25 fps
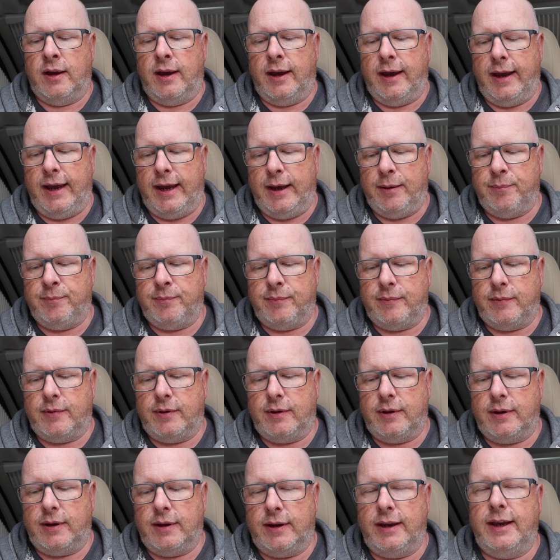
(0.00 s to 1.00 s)

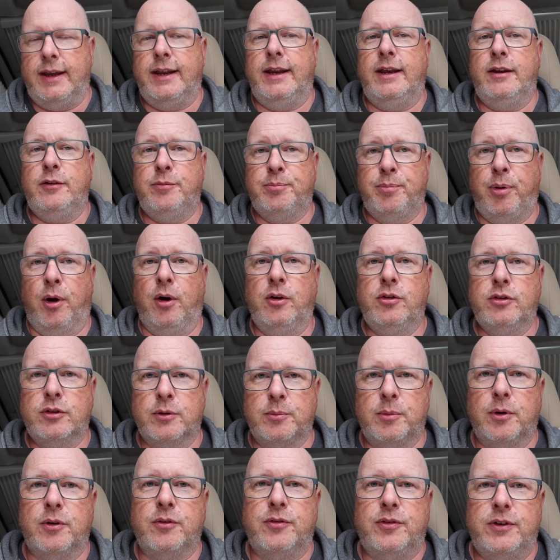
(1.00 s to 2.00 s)
It is
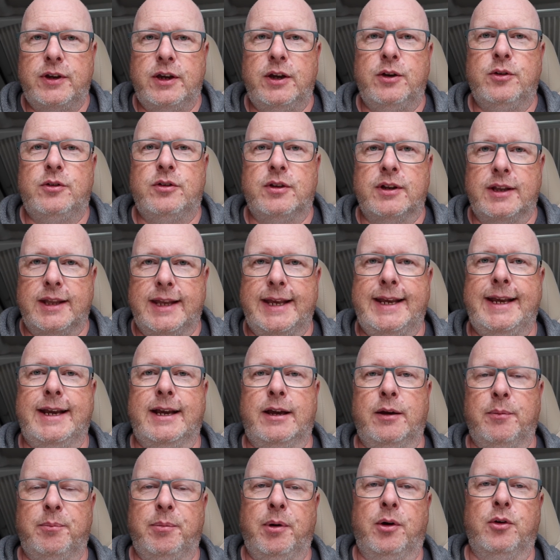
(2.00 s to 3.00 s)
possible for you to
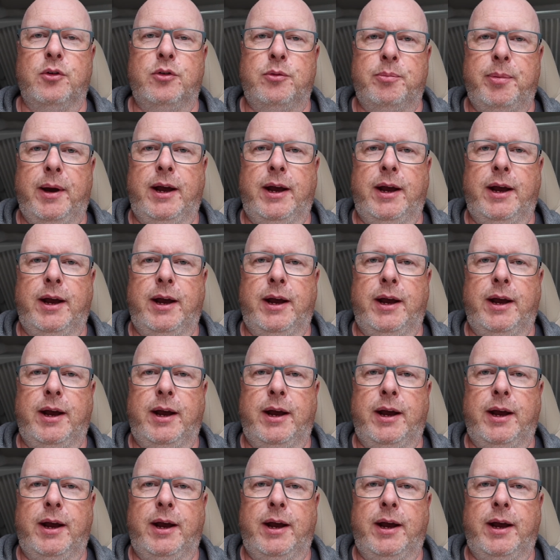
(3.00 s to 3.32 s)
link both